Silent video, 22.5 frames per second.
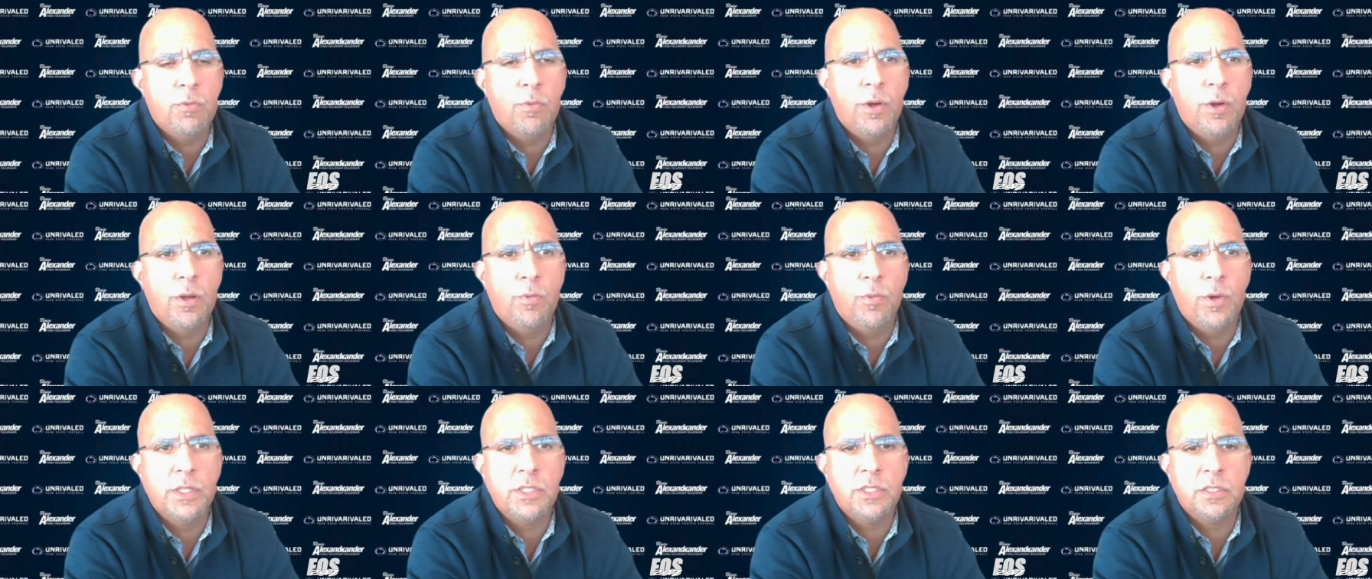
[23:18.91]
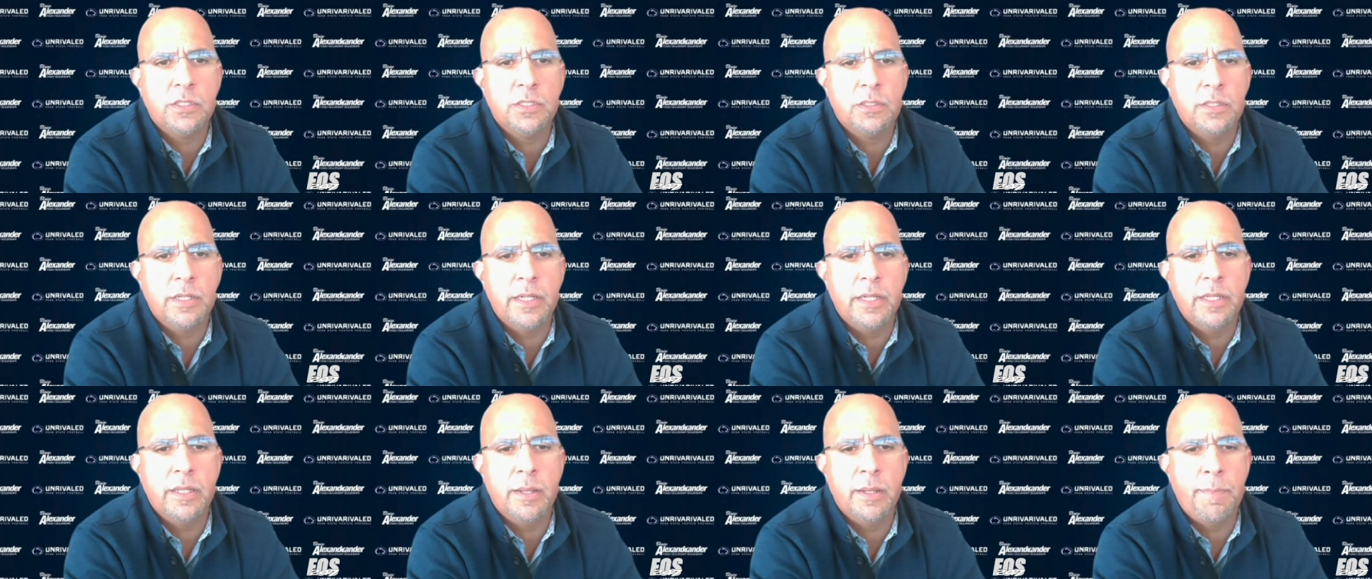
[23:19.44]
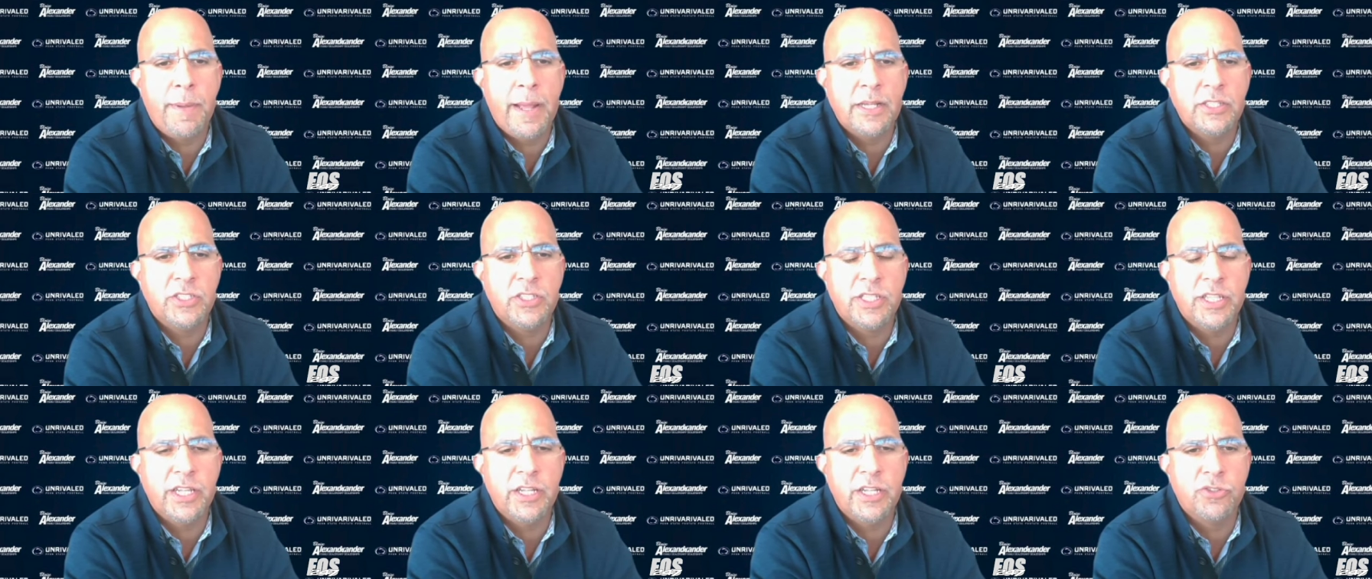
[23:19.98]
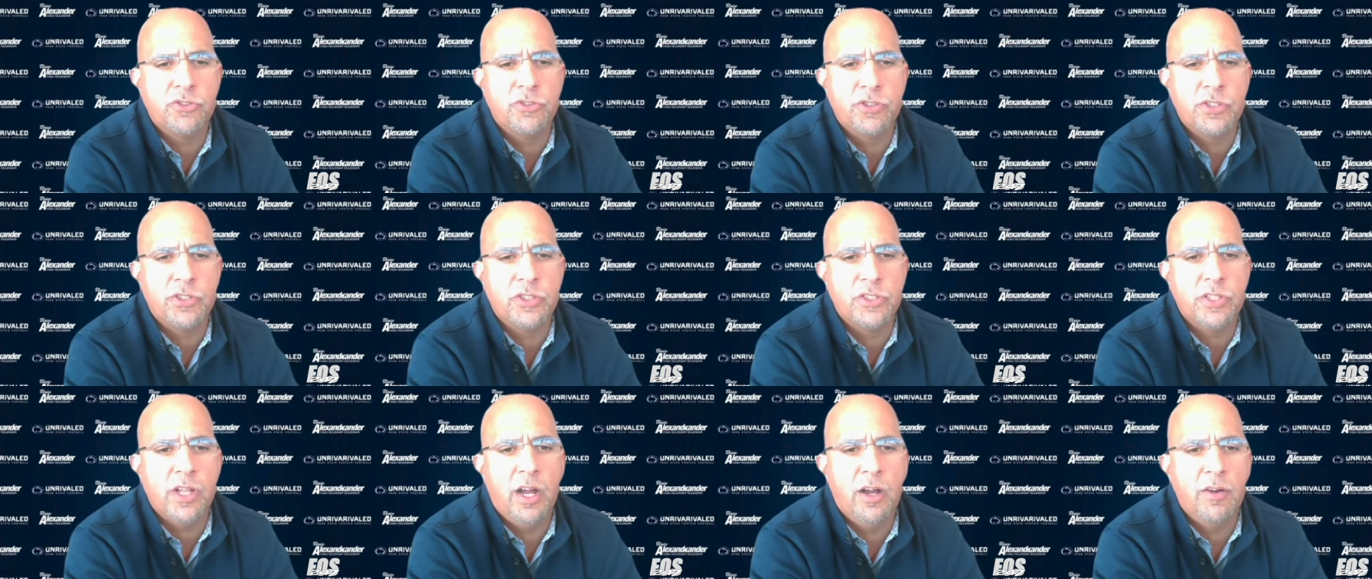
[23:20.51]
what's in the best
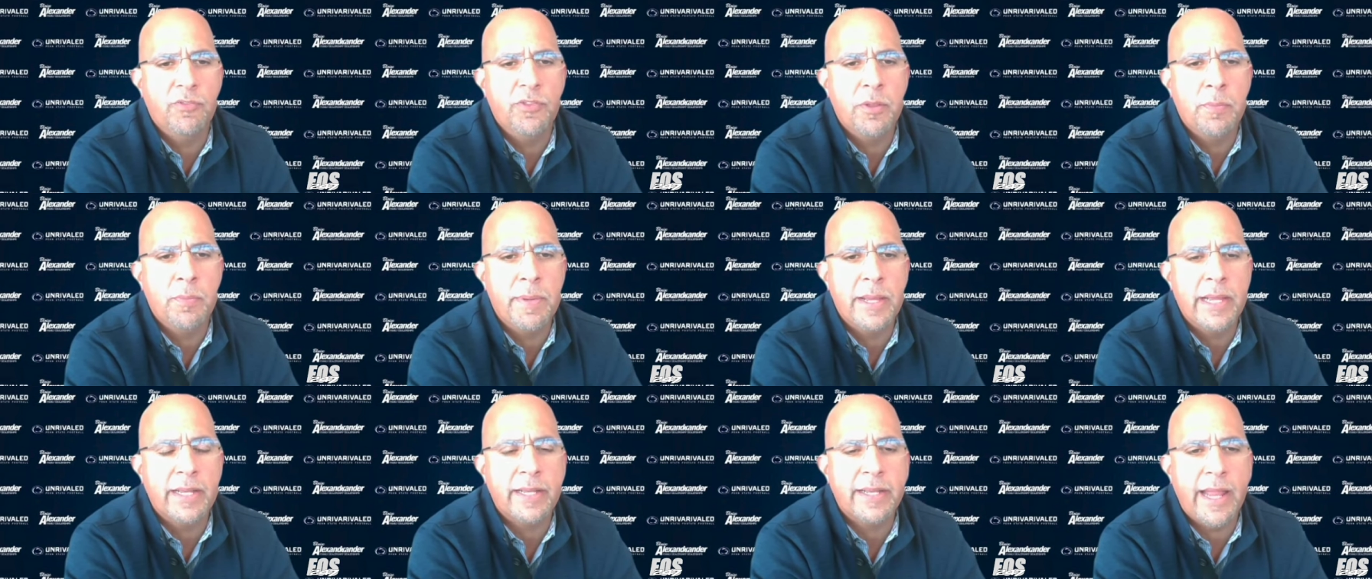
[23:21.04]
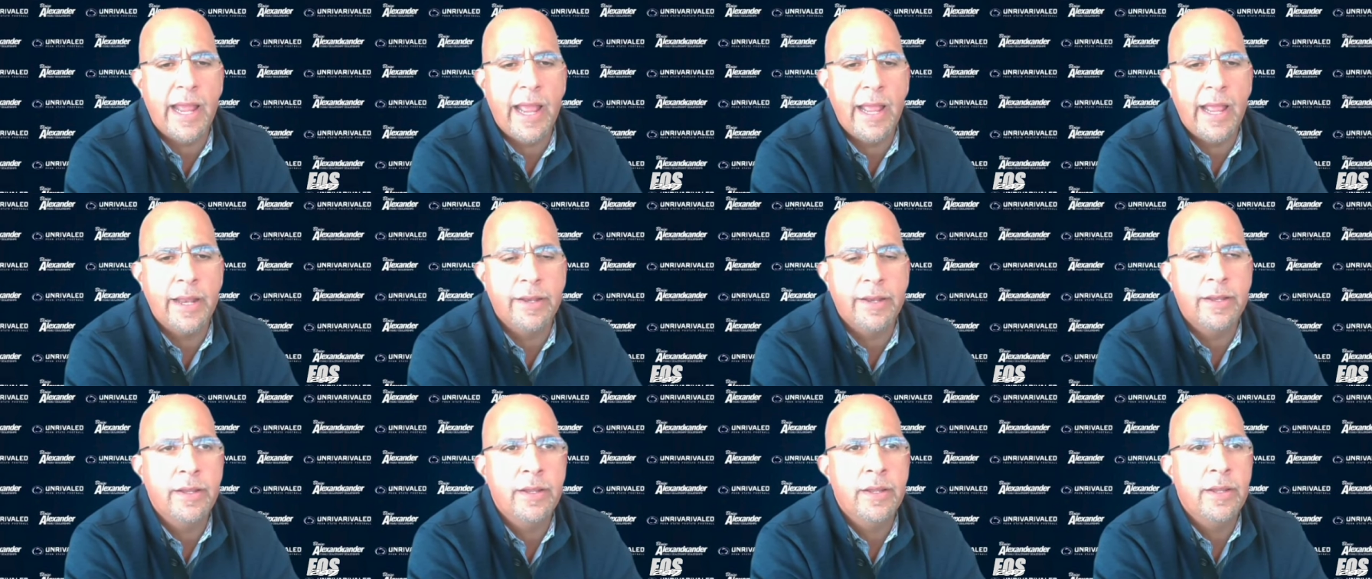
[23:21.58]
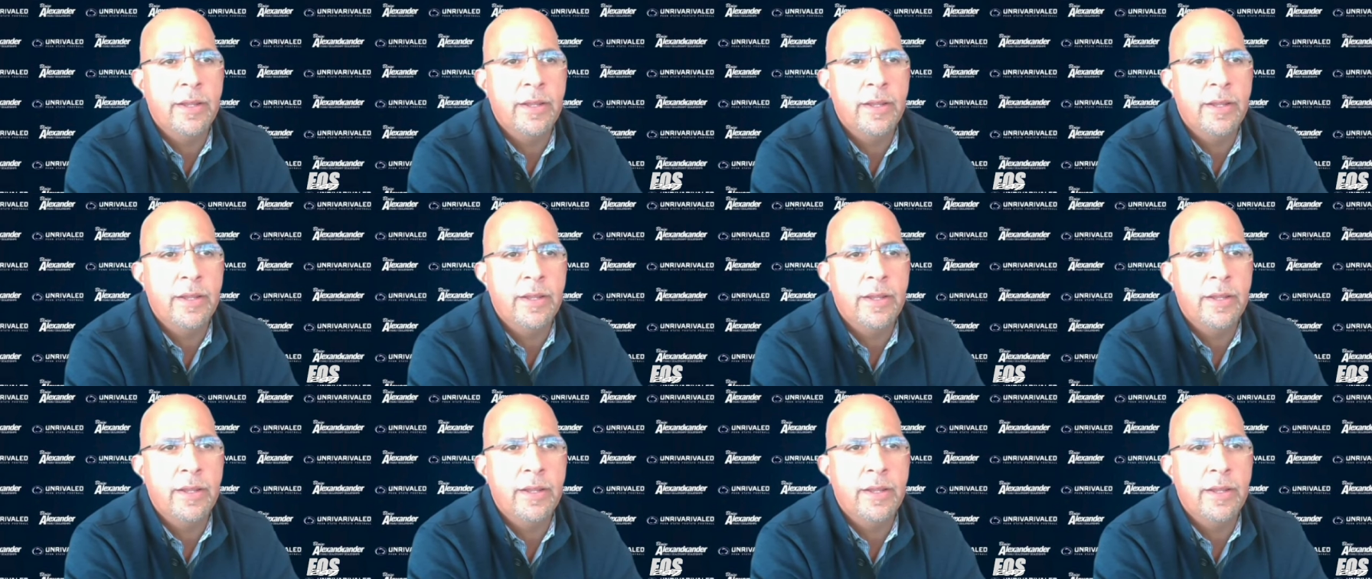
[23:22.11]
interest of the Big Ten.